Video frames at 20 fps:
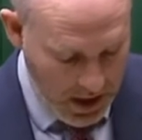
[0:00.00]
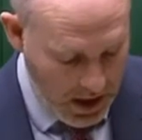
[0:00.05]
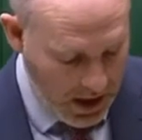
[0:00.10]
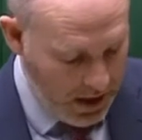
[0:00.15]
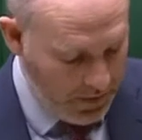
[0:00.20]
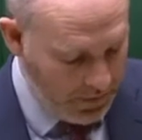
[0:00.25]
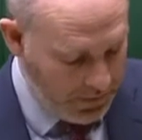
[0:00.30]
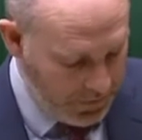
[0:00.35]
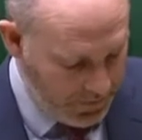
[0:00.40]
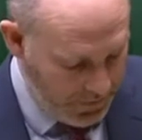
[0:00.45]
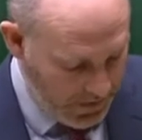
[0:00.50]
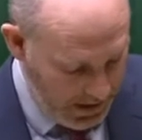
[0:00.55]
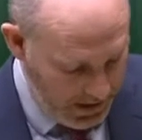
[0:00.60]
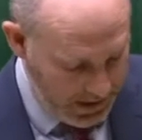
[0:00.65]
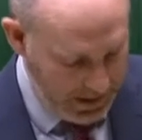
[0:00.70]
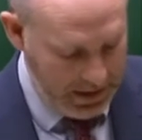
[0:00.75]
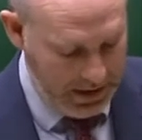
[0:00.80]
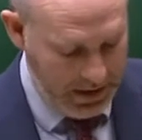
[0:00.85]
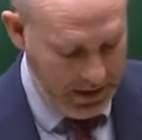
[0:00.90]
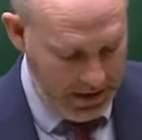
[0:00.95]
And
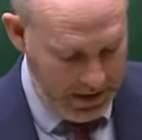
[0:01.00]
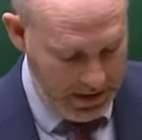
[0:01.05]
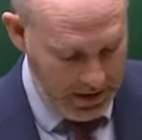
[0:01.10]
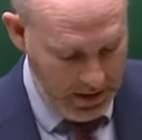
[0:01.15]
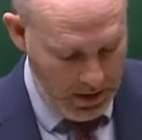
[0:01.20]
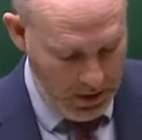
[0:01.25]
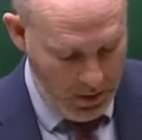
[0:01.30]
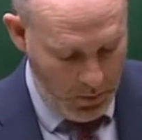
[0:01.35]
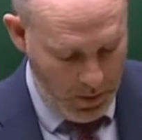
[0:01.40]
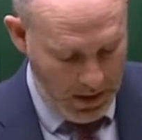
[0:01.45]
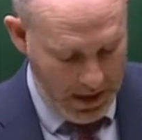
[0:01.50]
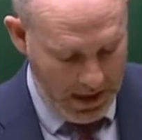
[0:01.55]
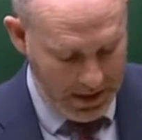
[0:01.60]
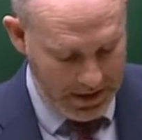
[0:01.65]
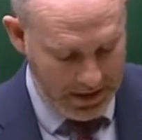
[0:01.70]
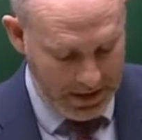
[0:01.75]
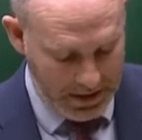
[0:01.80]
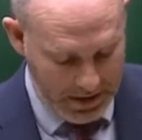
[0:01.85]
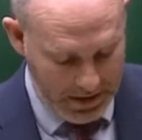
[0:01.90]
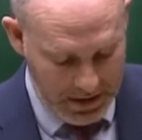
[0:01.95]
finally, we
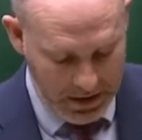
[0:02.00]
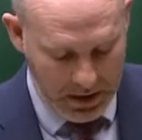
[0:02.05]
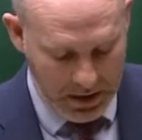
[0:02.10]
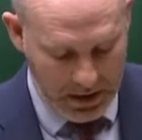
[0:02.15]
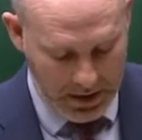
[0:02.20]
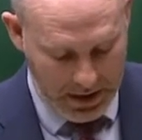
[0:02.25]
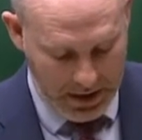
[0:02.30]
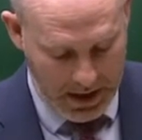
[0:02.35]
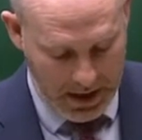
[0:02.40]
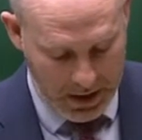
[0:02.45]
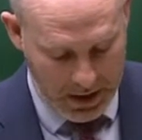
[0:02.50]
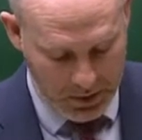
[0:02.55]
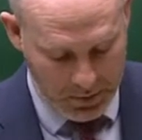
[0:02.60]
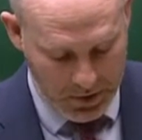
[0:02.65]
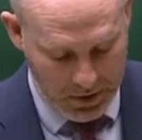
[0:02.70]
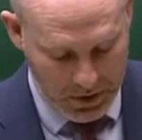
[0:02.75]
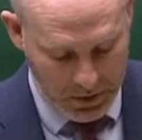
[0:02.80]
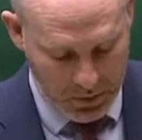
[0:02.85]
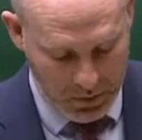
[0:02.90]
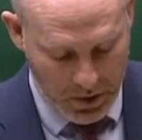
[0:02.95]
had clinical
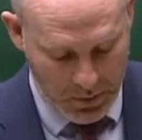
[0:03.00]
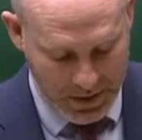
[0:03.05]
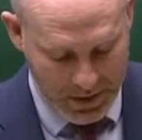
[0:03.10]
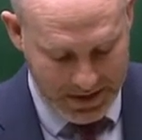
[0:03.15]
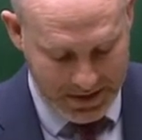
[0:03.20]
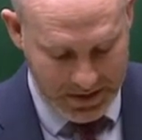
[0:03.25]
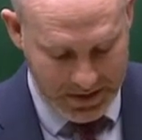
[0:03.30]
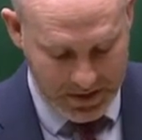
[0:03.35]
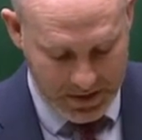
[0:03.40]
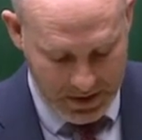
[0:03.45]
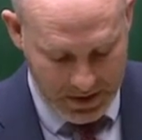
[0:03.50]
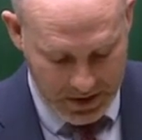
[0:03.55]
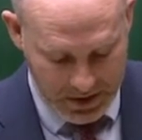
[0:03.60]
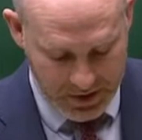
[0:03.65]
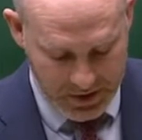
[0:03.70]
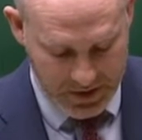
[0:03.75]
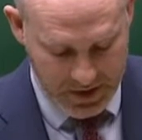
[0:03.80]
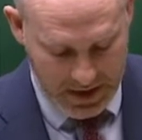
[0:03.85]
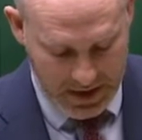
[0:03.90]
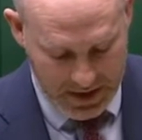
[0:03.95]
engagement where we
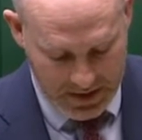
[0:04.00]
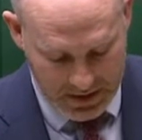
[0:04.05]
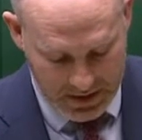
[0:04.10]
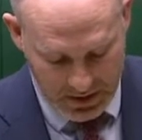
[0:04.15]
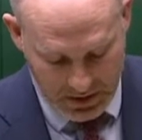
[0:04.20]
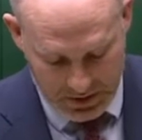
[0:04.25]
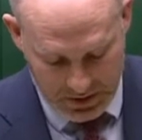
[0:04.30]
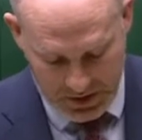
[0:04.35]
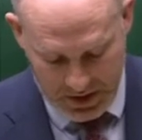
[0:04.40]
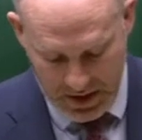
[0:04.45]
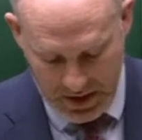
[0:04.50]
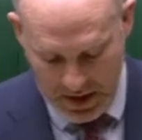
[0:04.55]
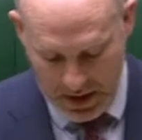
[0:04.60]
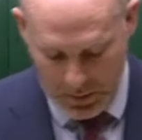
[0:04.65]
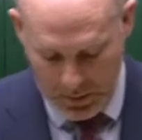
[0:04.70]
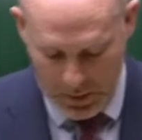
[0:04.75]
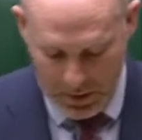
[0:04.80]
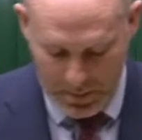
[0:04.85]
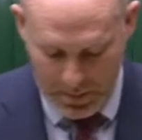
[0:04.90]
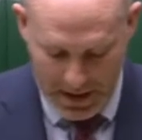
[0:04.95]
discussed the
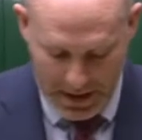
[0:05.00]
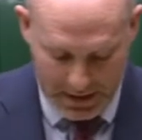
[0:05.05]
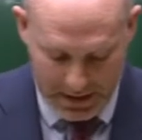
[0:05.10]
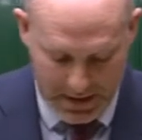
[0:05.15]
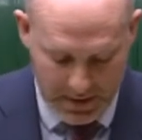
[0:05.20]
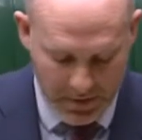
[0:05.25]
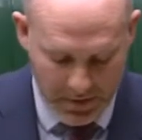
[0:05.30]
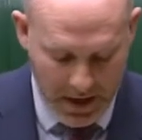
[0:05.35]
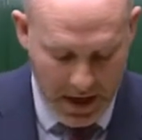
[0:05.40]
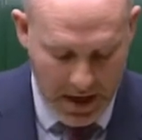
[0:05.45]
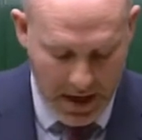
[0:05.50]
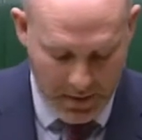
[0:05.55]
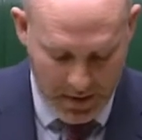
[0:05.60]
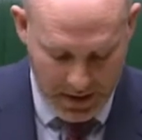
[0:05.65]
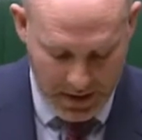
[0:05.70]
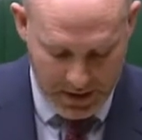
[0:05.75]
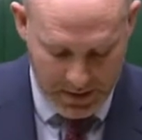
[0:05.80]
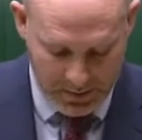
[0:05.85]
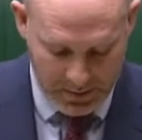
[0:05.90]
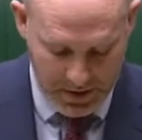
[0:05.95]
SRTI with palliative care
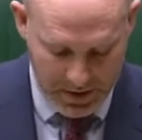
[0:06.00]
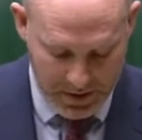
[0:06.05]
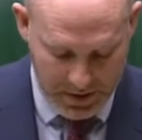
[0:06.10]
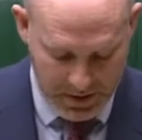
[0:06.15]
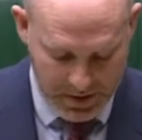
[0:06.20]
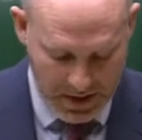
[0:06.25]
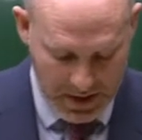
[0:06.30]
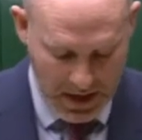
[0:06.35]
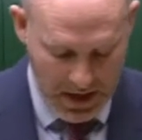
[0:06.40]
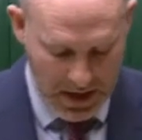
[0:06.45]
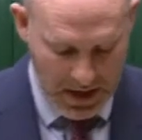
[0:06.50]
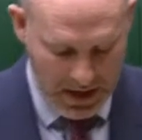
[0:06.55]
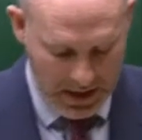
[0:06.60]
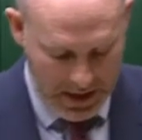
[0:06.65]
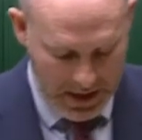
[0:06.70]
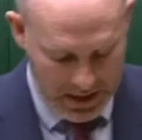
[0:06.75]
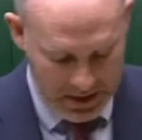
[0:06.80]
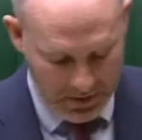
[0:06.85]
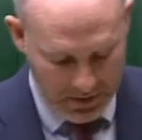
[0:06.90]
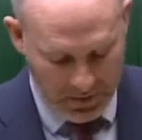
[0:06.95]
experts at
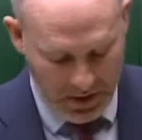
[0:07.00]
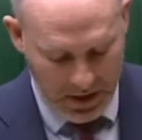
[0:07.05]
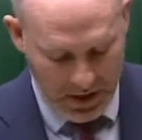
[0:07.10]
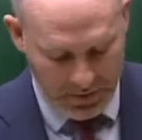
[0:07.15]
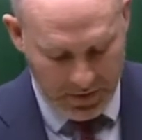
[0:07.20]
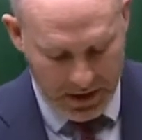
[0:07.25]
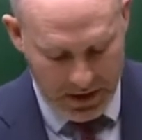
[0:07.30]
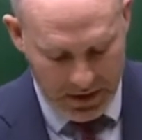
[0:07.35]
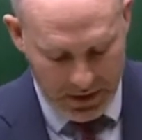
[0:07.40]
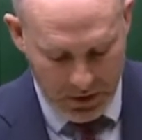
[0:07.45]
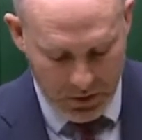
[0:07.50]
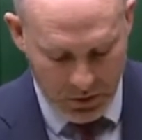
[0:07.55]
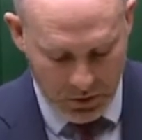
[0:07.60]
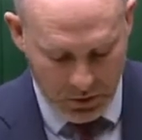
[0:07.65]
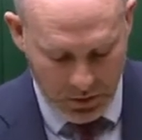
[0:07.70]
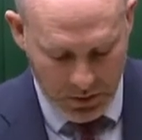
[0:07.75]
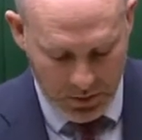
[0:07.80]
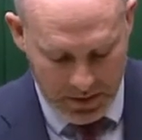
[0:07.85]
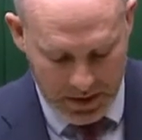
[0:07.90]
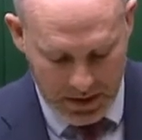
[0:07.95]
end-of-life clinical
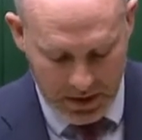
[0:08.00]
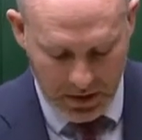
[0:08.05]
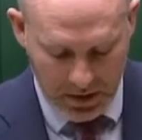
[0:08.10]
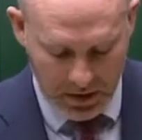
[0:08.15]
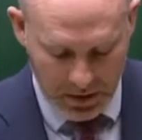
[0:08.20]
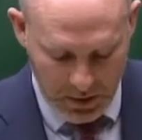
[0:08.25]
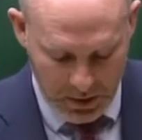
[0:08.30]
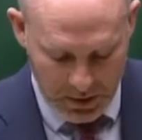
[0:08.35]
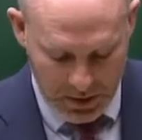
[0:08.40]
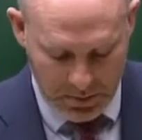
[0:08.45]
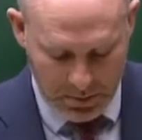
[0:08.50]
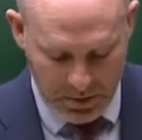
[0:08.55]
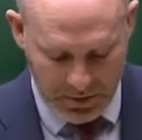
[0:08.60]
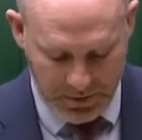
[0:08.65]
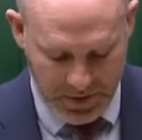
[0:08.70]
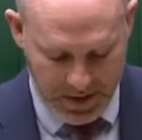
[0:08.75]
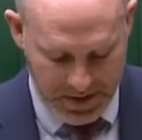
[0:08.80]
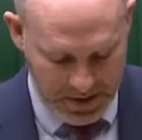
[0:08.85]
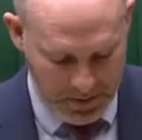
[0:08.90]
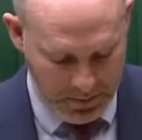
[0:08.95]
groups, including
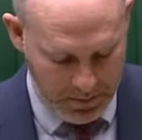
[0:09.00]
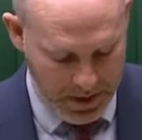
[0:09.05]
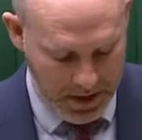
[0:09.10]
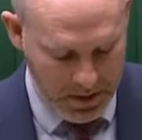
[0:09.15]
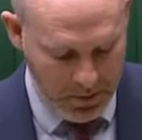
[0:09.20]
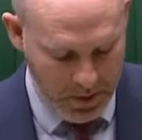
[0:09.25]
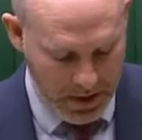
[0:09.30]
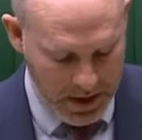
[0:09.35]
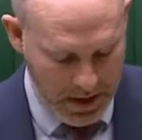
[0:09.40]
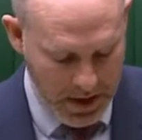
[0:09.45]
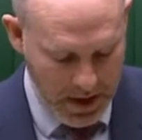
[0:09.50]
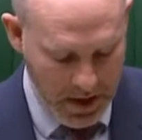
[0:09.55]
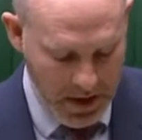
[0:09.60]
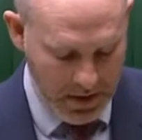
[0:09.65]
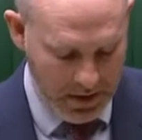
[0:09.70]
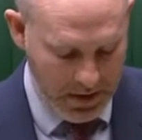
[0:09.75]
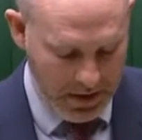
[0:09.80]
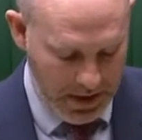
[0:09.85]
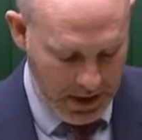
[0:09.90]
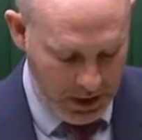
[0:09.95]
Professor Biwi,
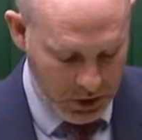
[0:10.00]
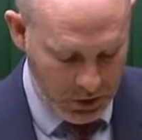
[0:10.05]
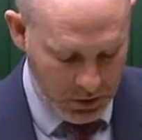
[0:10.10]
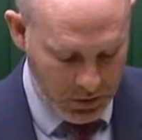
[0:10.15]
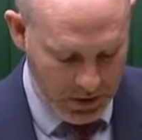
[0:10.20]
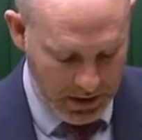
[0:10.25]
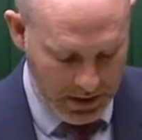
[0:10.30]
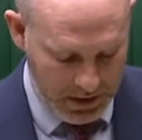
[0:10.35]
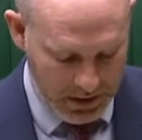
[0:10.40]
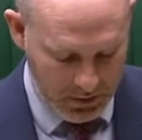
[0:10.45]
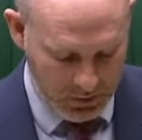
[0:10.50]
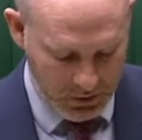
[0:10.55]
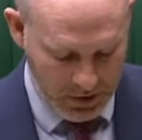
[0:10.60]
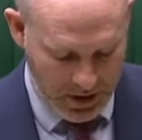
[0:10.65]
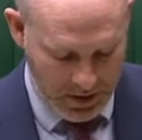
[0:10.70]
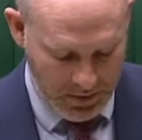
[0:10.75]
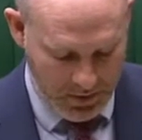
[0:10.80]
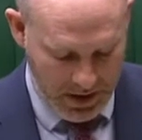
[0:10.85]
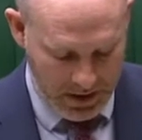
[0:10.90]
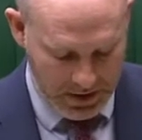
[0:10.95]
the National Clinical
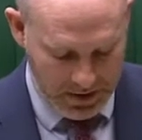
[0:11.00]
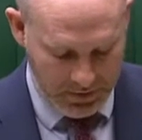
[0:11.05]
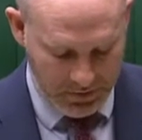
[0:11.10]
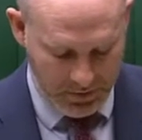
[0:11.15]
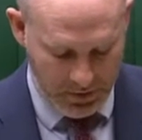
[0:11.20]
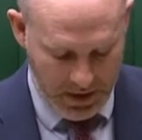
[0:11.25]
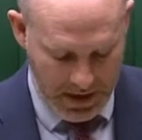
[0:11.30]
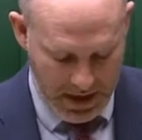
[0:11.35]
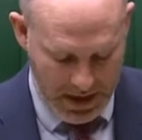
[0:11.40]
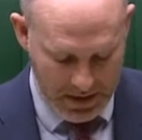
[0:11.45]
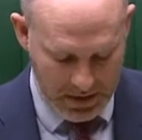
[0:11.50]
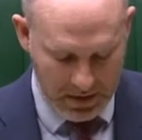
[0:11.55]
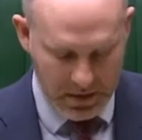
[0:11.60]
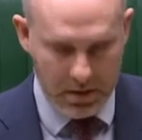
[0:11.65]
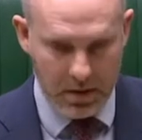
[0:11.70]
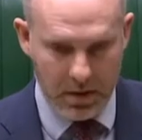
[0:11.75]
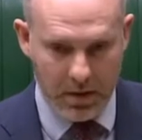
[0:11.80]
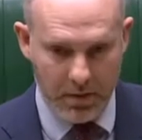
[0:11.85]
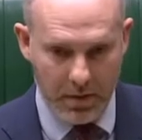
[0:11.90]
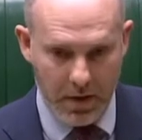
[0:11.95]
Director for
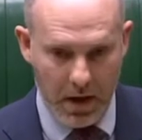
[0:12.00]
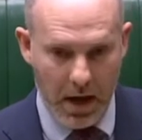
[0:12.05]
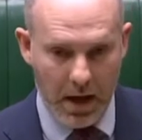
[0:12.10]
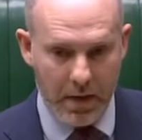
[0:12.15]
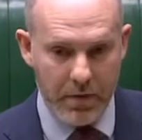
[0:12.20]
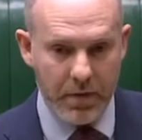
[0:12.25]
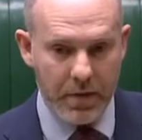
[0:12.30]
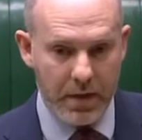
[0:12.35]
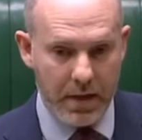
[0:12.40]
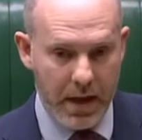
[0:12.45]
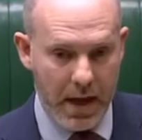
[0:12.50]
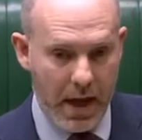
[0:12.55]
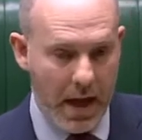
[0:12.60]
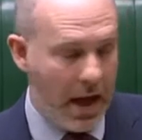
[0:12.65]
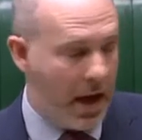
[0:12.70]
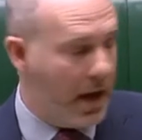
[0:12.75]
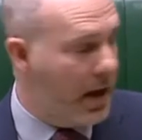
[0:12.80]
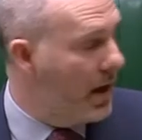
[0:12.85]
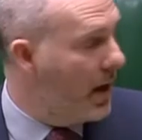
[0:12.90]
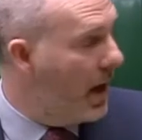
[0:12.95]
End-of-Life
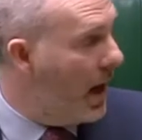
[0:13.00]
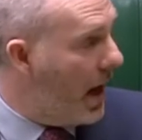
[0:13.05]
Care.